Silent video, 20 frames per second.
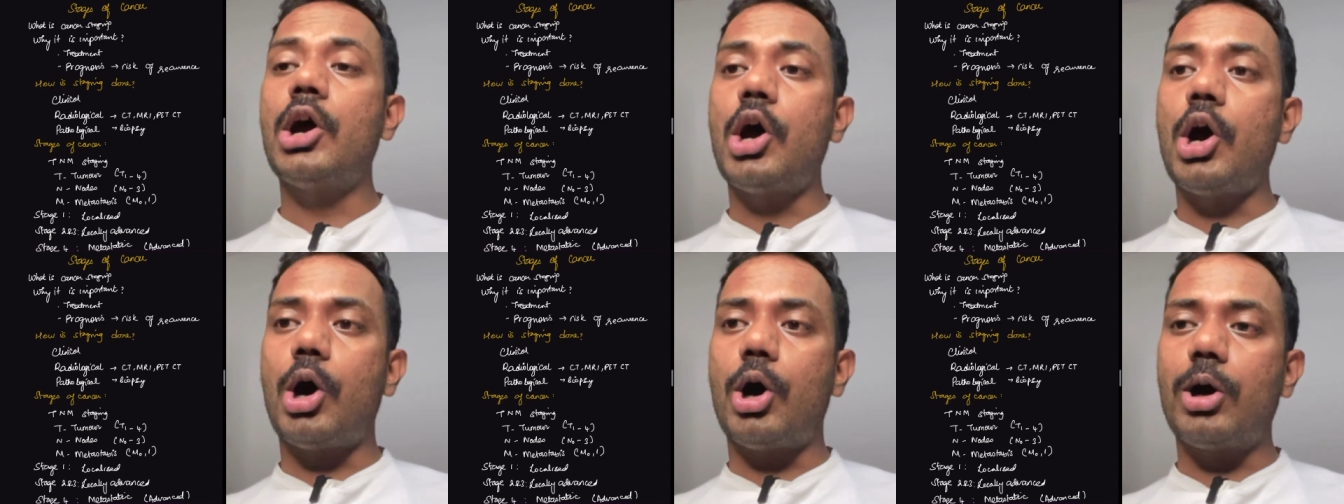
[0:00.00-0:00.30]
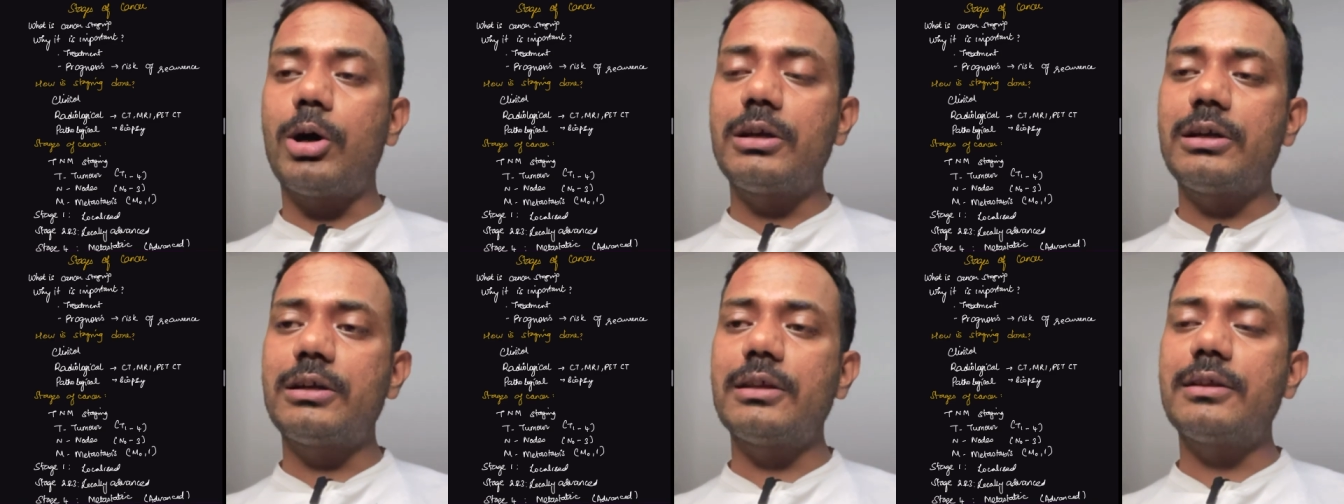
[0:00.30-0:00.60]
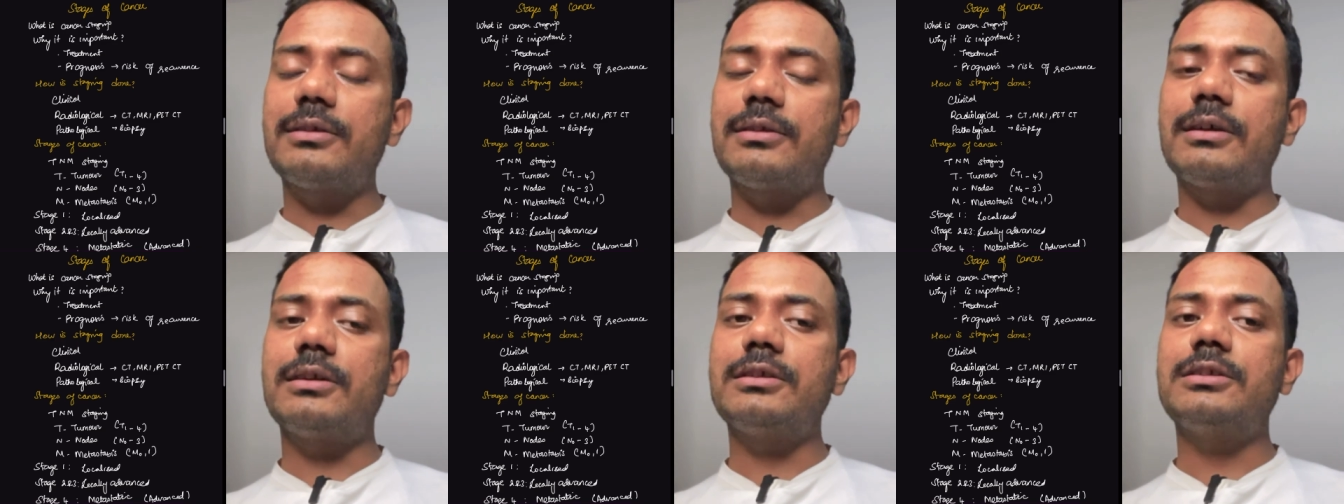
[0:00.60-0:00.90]
or it is
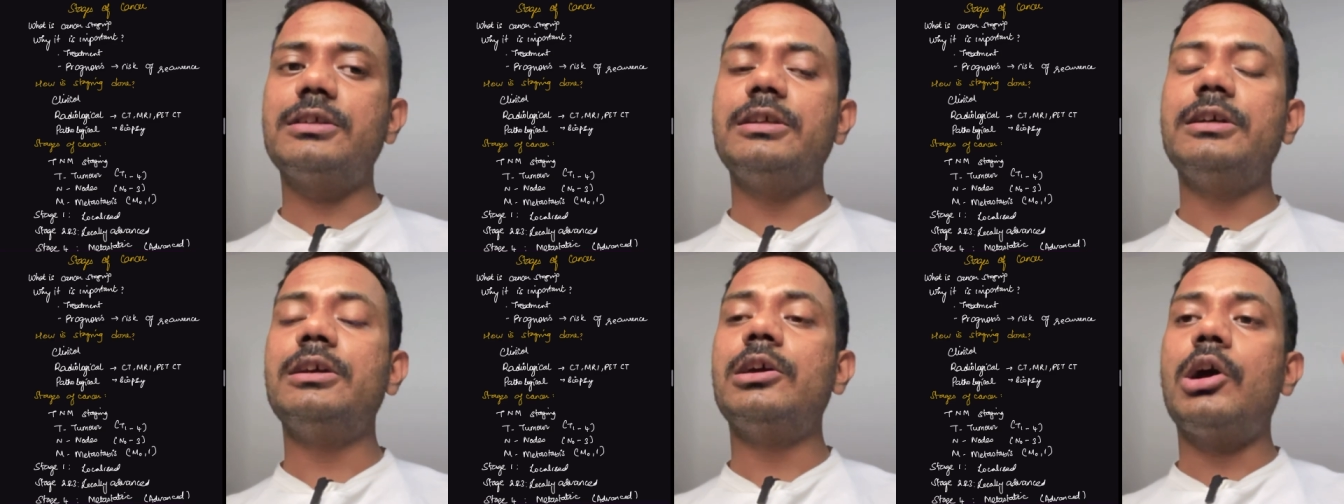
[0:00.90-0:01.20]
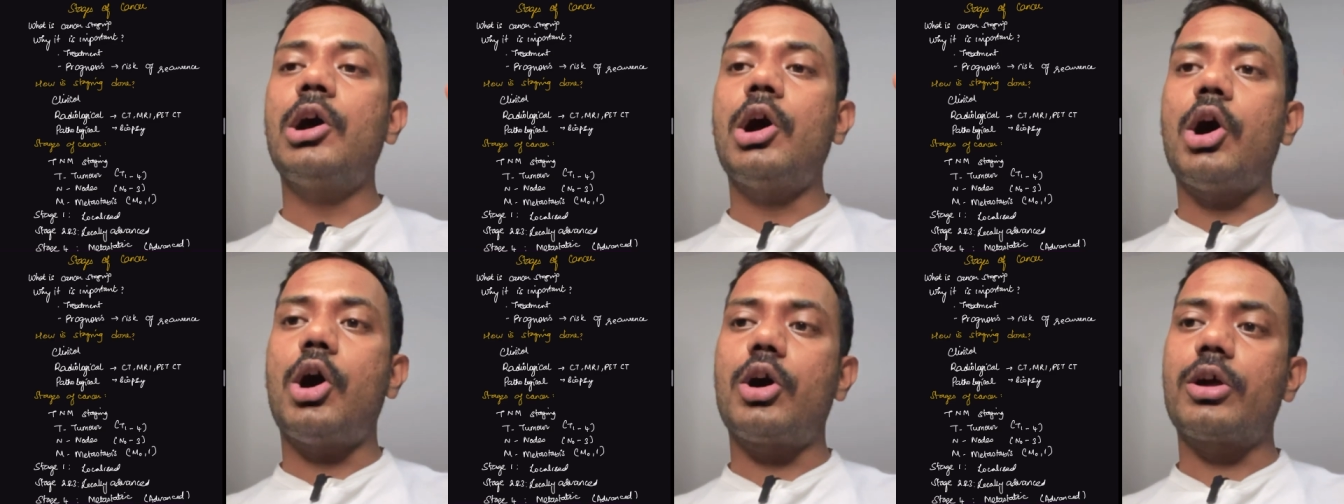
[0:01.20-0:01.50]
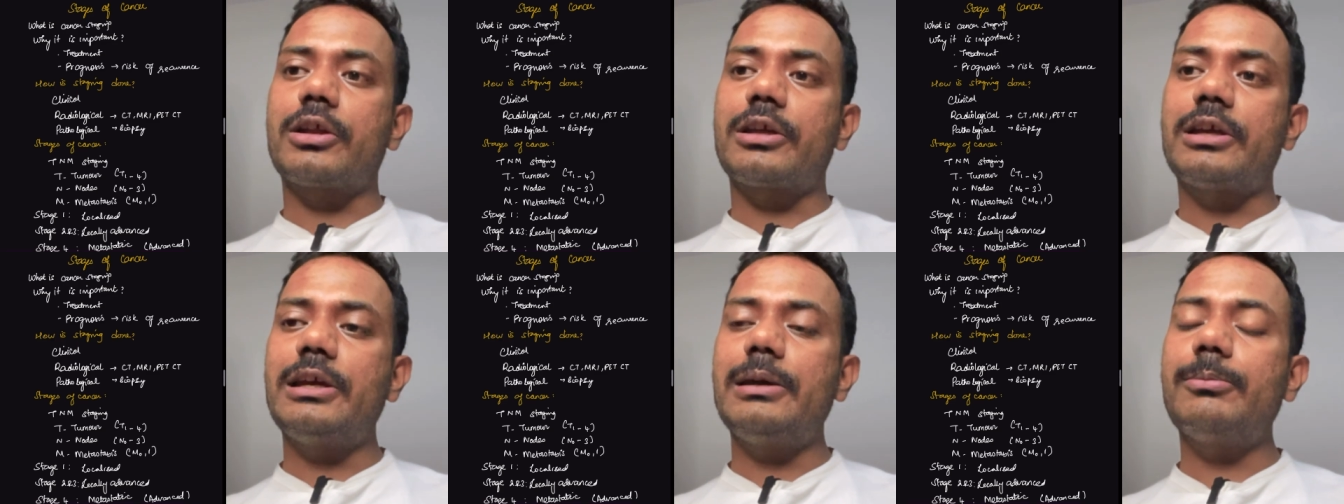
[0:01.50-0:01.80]
surgery or
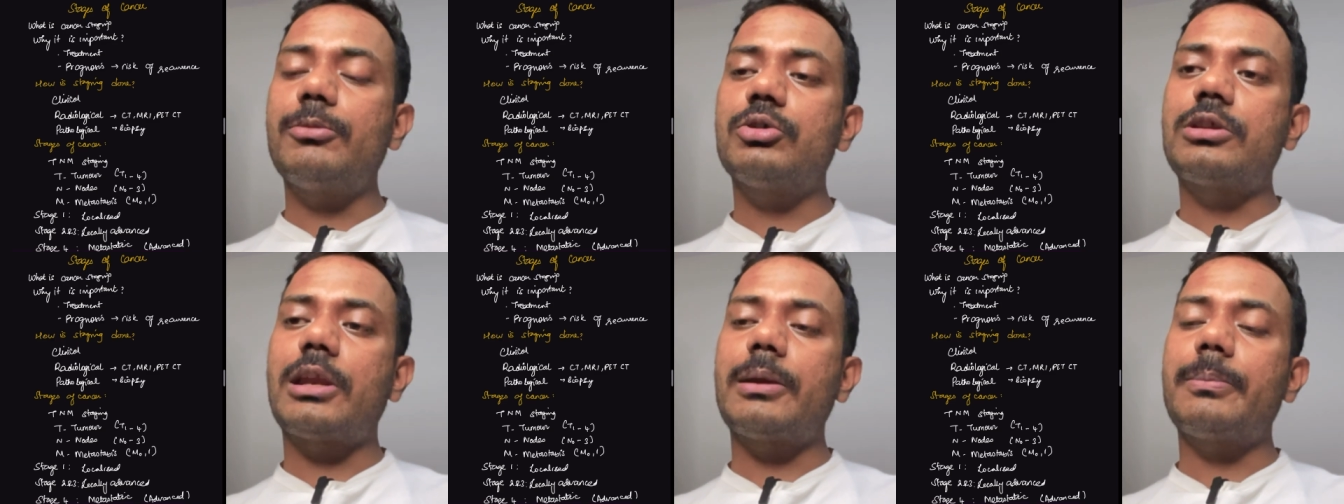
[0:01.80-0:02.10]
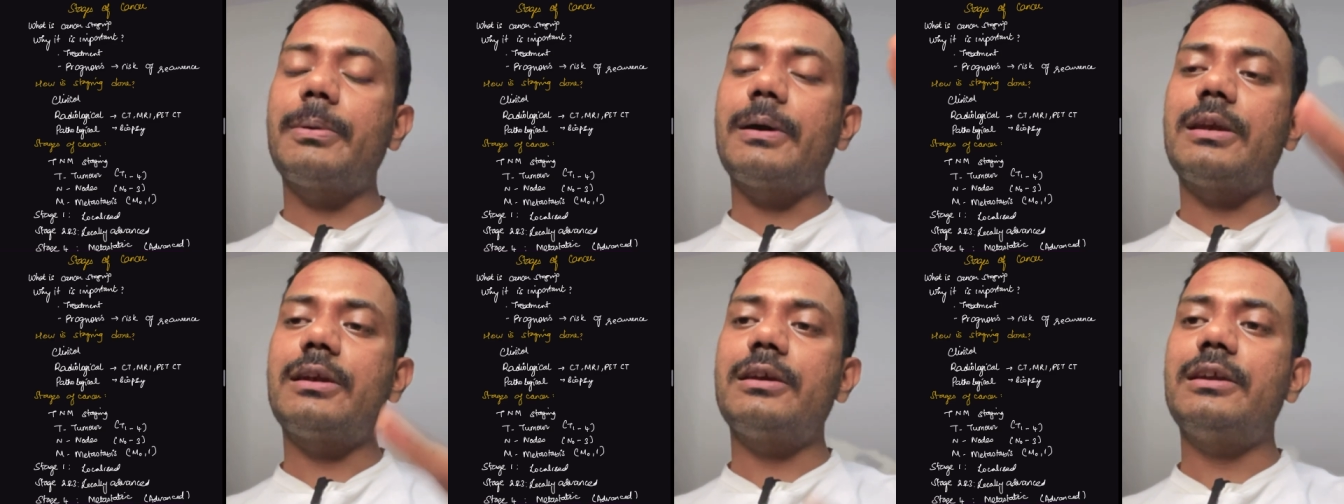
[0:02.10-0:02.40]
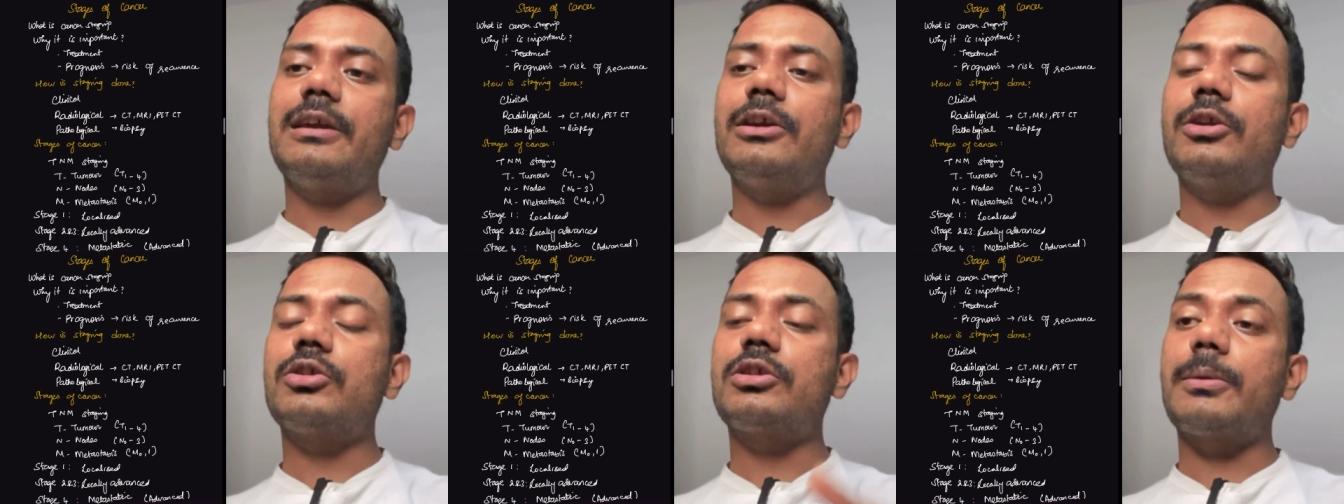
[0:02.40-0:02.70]
chemotherapy and
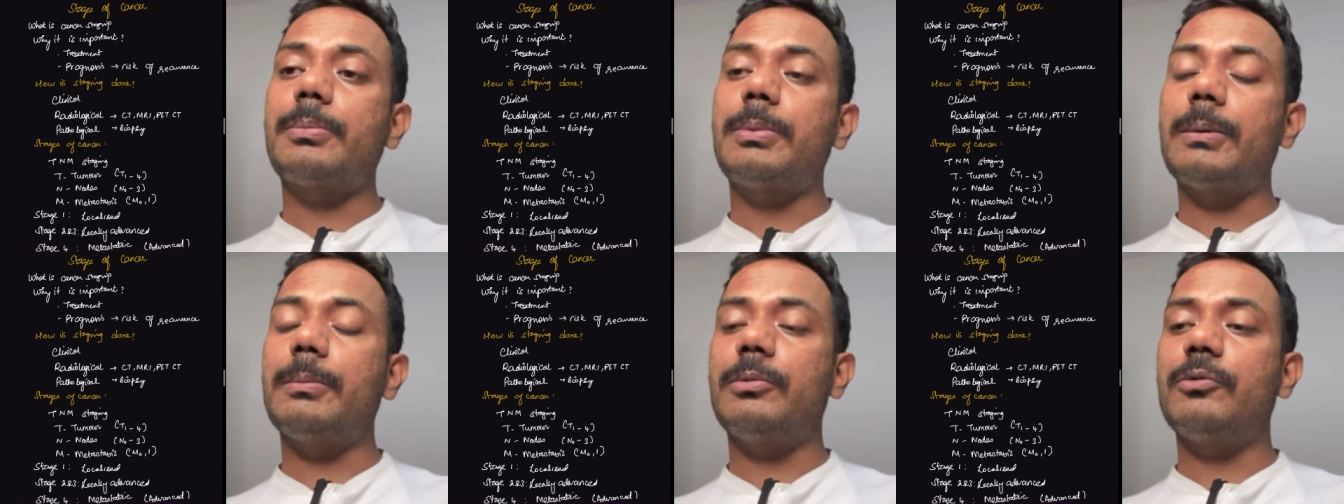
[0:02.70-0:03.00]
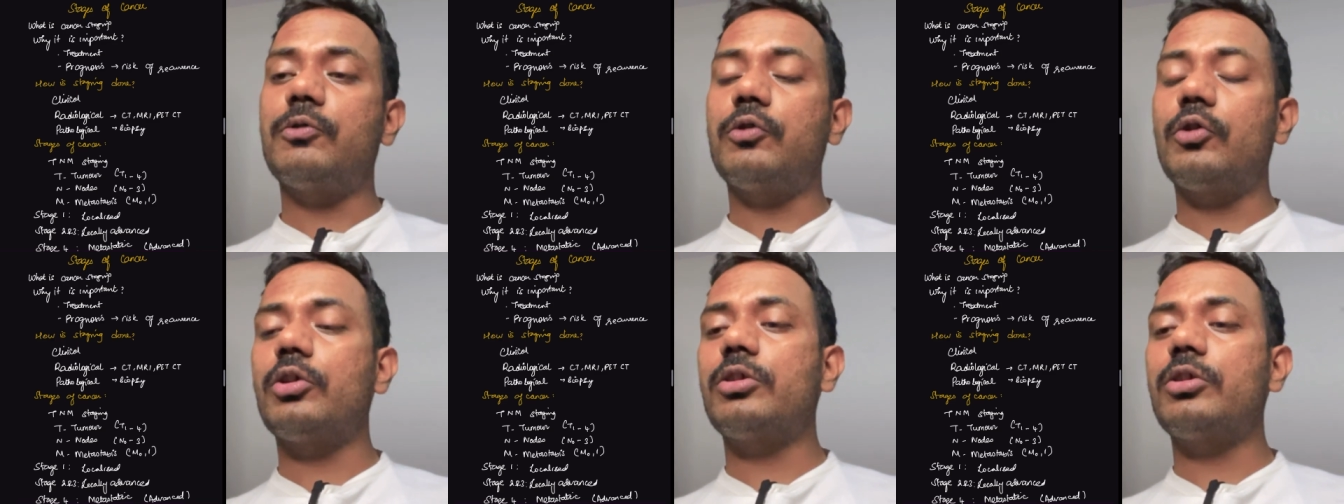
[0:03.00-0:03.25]
radiotherapy before